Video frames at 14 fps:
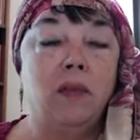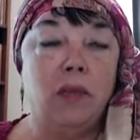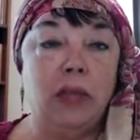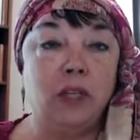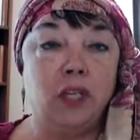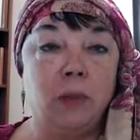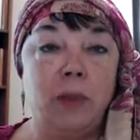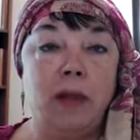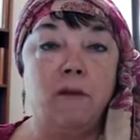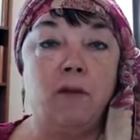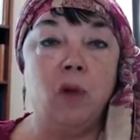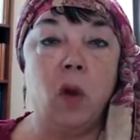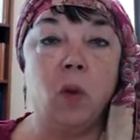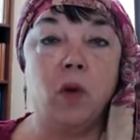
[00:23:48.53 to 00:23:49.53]
Then she
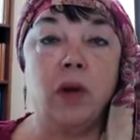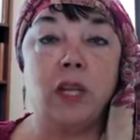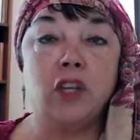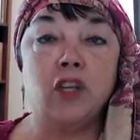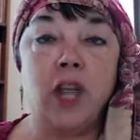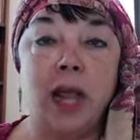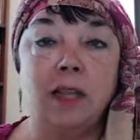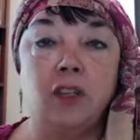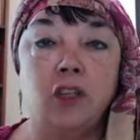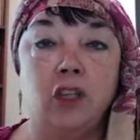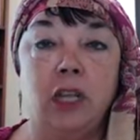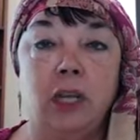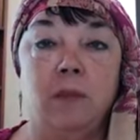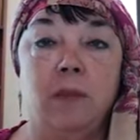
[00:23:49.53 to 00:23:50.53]
bent forward and
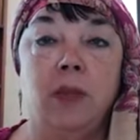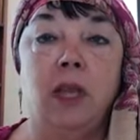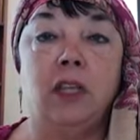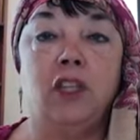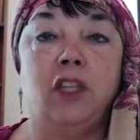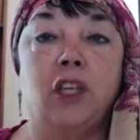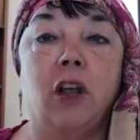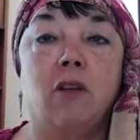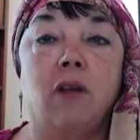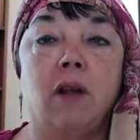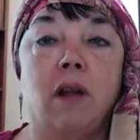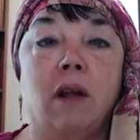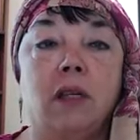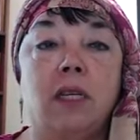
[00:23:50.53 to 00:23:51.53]
challenged him, and
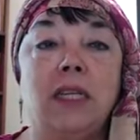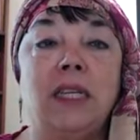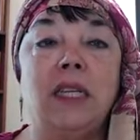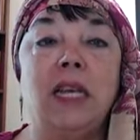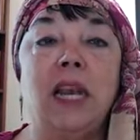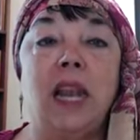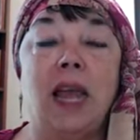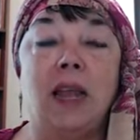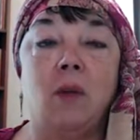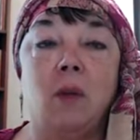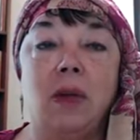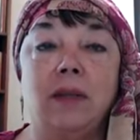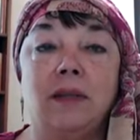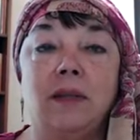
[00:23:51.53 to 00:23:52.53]
Sharrukan did
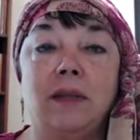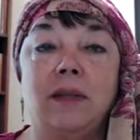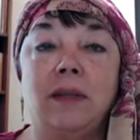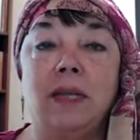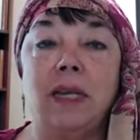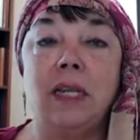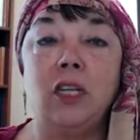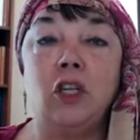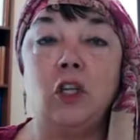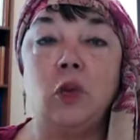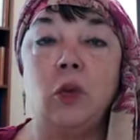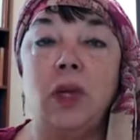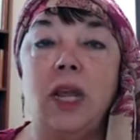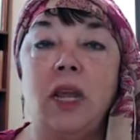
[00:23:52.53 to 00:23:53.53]
likewise, setting
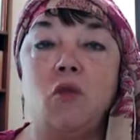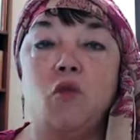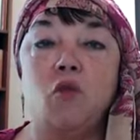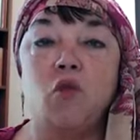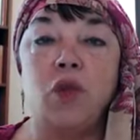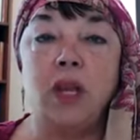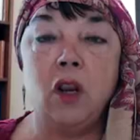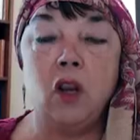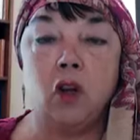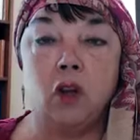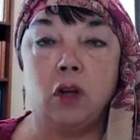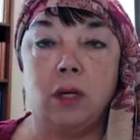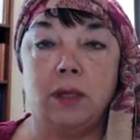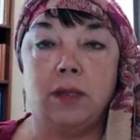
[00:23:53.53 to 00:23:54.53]
to it in real
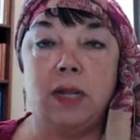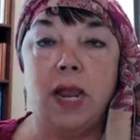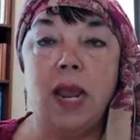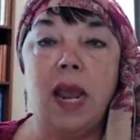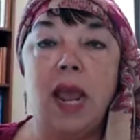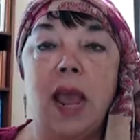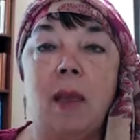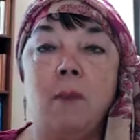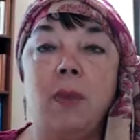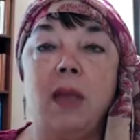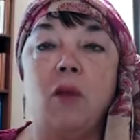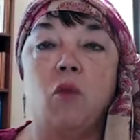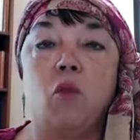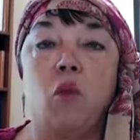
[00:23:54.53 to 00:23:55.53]
earnest, and
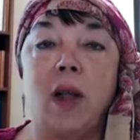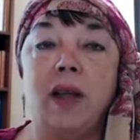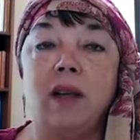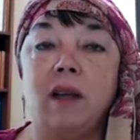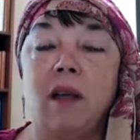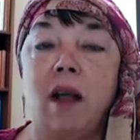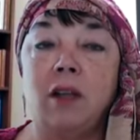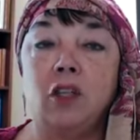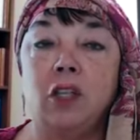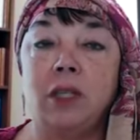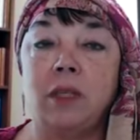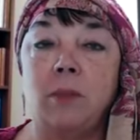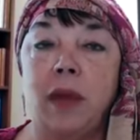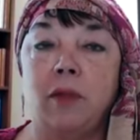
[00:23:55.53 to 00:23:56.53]
being right
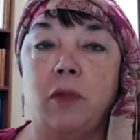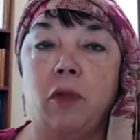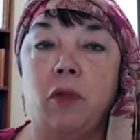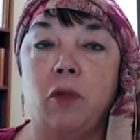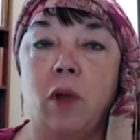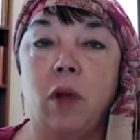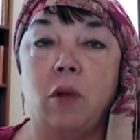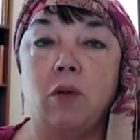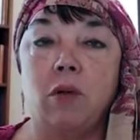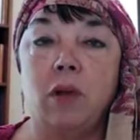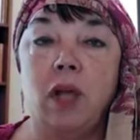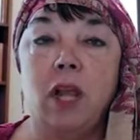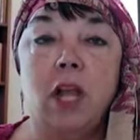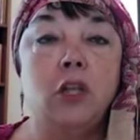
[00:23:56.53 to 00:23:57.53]
cautious about the throw.
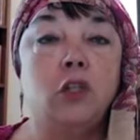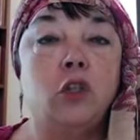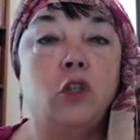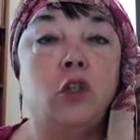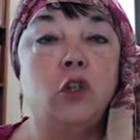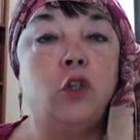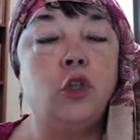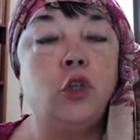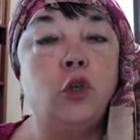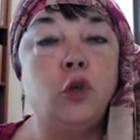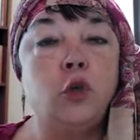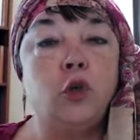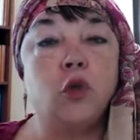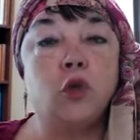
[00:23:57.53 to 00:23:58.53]
So the
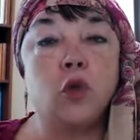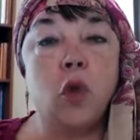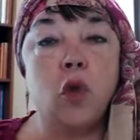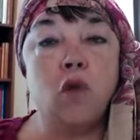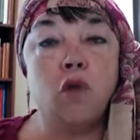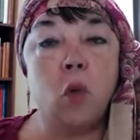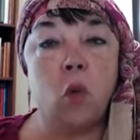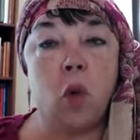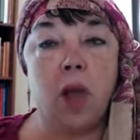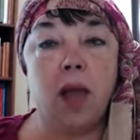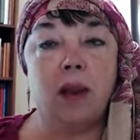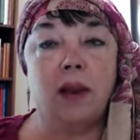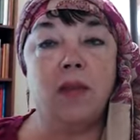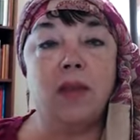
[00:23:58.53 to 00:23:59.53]
two strove a
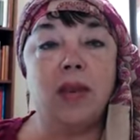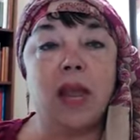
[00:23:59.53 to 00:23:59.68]
while, and the